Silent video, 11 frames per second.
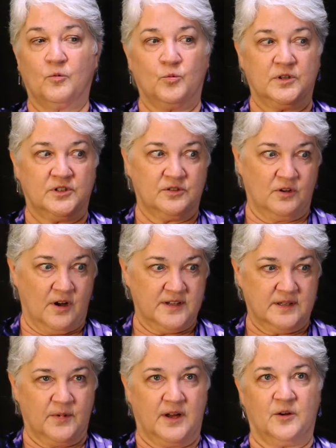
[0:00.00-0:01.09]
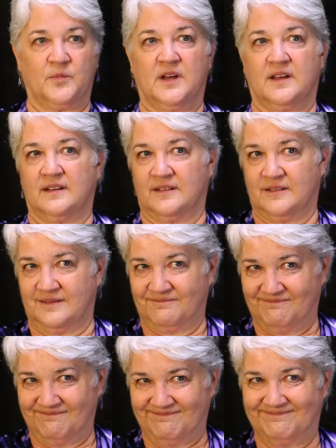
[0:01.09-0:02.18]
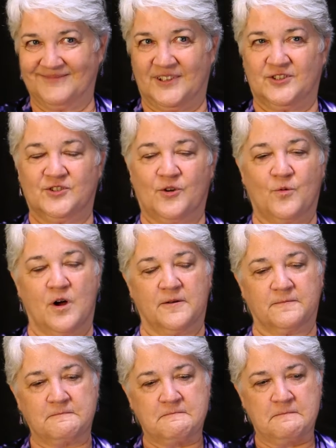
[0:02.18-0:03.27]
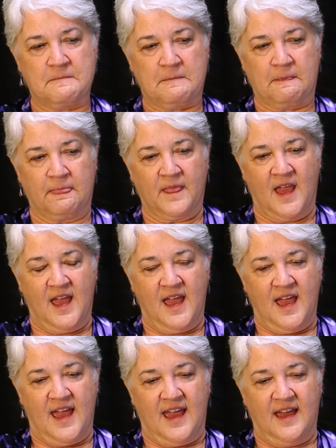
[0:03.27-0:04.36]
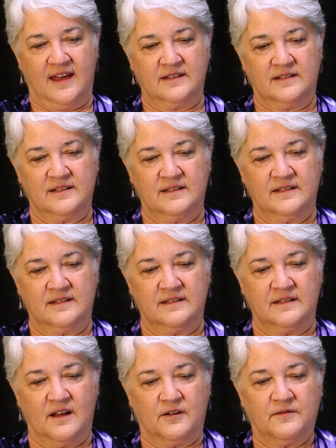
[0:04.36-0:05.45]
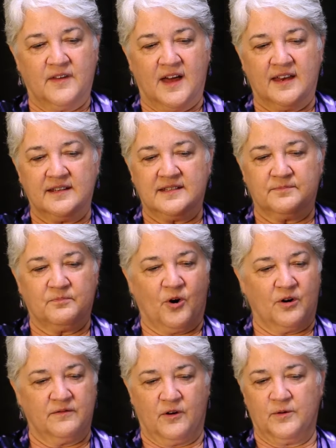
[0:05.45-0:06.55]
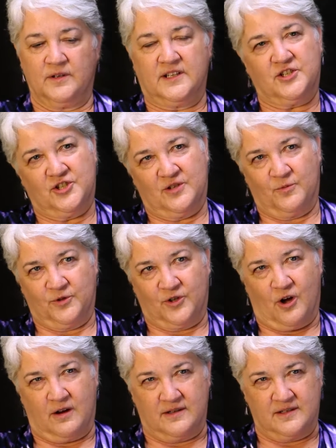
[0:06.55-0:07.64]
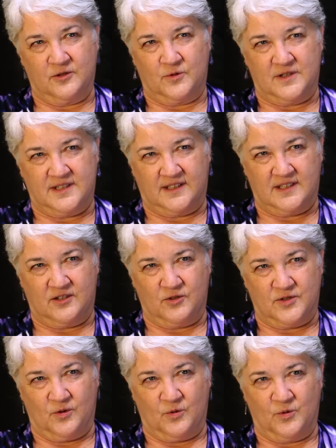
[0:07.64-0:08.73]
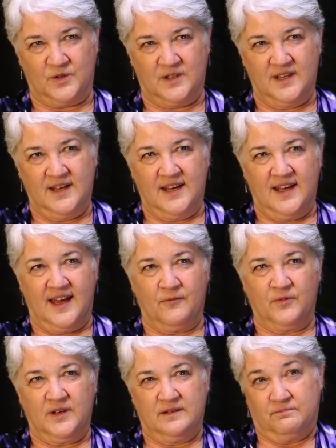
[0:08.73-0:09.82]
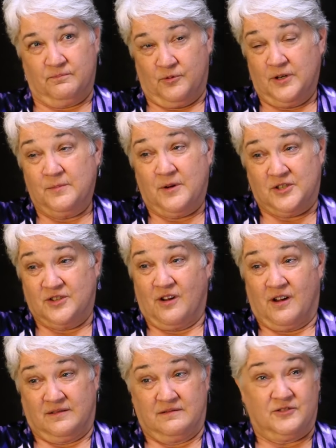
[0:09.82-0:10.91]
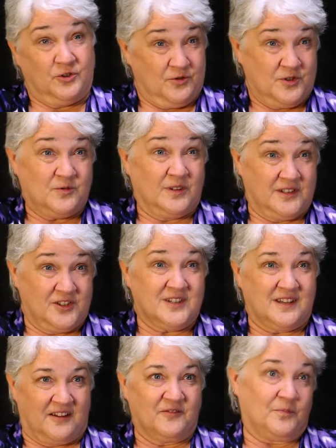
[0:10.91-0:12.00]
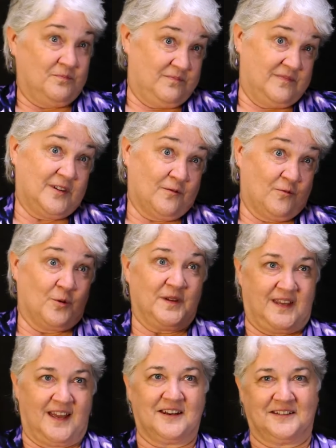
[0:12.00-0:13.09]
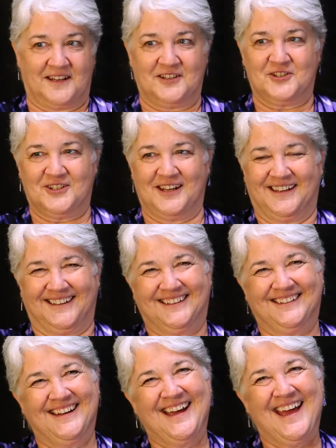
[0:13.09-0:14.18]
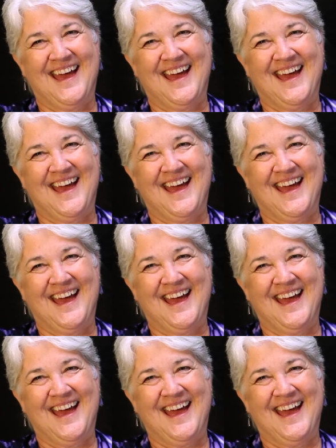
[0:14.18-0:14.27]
Which laws am I obeying? And so on. And none of that is part of our relationship with God until we're 6 years old. And we pretty much thought children's religious life therefore began at age six.